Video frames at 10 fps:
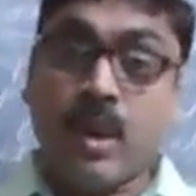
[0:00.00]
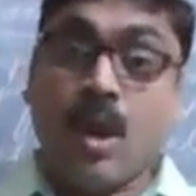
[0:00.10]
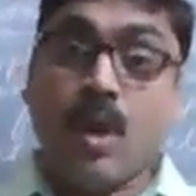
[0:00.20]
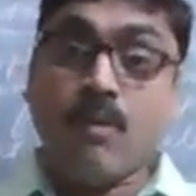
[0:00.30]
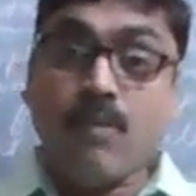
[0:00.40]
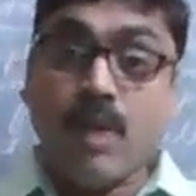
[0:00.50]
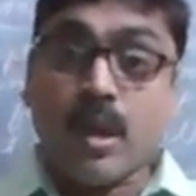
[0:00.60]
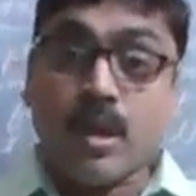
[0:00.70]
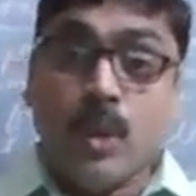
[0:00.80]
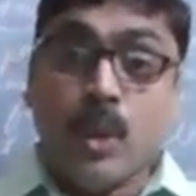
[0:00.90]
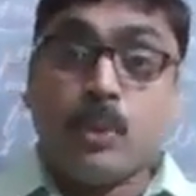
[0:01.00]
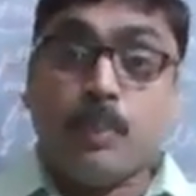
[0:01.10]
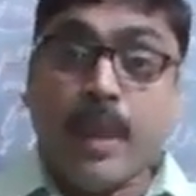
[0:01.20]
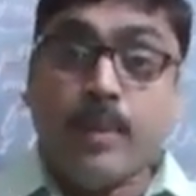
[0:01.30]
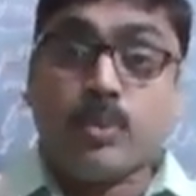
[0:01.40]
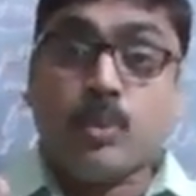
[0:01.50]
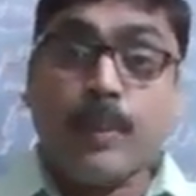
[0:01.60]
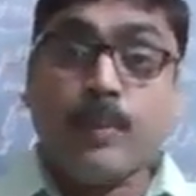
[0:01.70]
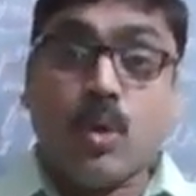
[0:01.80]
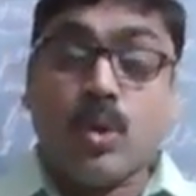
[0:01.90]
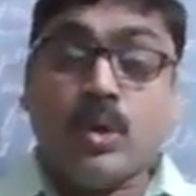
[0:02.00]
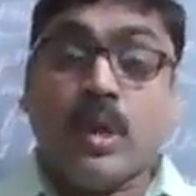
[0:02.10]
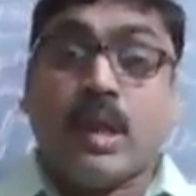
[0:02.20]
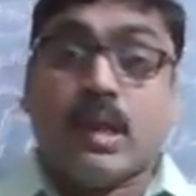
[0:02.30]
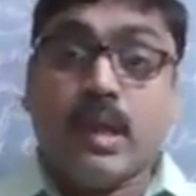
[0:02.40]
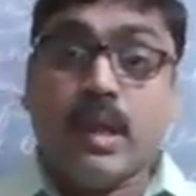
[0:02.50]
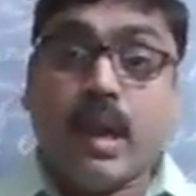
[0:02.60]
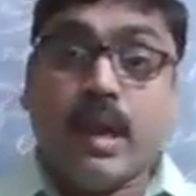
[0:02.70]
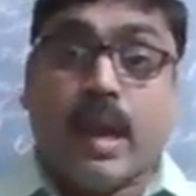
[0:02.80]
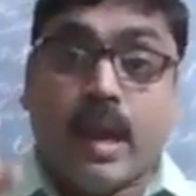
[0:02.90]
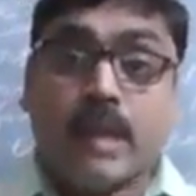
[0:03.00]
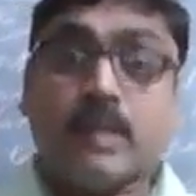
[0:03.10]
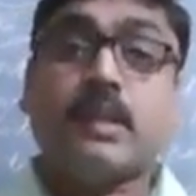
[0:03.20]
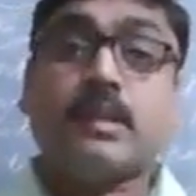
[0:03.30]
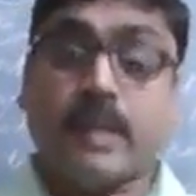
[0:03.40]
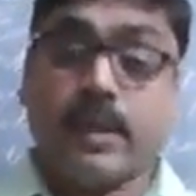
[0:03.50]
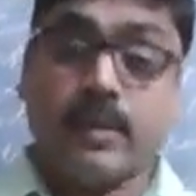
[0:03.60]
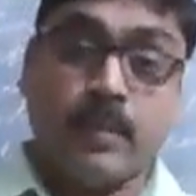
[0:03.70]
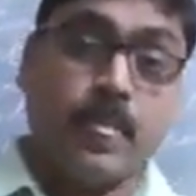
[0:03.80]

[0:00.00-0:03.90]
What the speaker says: However, Supreme Court cleared another thing,